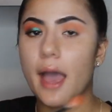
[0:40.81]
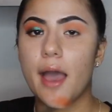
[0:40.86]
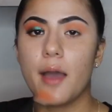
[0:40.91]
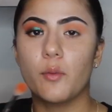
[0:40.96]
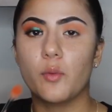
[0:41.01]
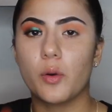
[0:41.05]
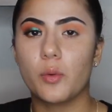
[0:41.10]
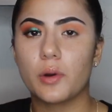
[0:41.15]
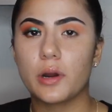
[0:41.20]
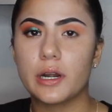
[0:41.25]

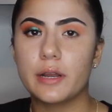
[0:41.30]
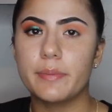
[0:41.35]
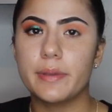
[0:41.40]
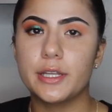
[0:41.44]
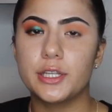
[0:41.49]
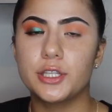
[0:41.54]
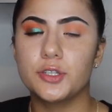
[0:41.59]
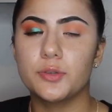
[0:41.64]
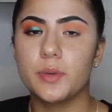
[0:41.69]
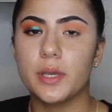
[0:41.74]
And what we're going to
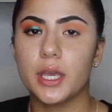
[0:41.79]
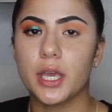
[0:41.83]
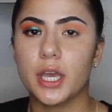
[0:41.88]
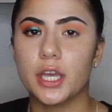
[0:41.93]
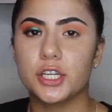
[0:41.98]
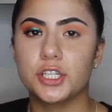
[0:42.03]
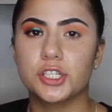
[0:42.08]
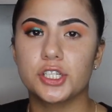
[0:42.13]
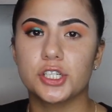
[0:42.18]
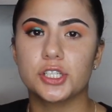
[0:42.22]
be doing
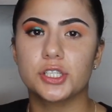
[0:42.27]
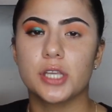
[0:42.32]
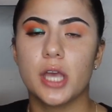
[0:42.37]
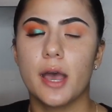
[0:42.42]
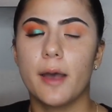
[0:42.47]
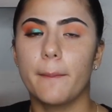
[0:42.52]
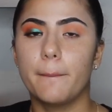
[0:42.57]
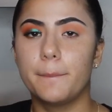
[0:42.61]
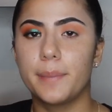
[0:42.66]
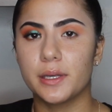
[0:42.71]
is just
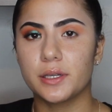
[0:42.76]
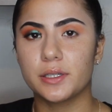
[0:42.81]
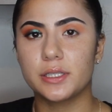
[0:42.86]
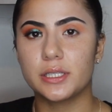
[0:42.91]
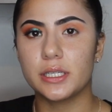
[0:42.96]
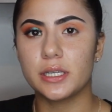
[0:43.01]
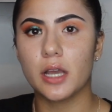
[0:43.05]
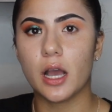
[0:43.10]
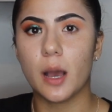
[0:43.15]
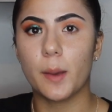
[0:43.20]

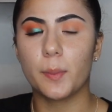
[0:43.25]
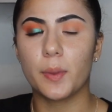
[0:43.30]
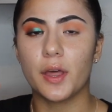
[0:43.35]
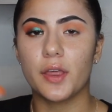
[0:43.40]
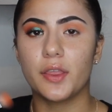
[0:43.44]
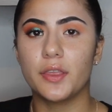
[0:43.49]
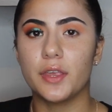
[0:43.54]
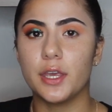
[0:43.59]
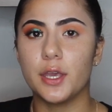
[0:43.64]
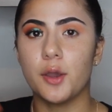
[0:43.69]
building up
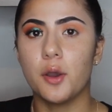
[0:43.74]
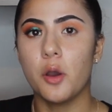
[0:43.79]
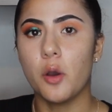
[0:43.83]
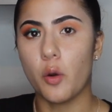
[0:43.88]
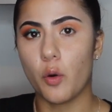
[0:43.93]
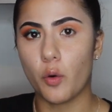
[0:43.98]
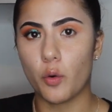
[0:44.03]
the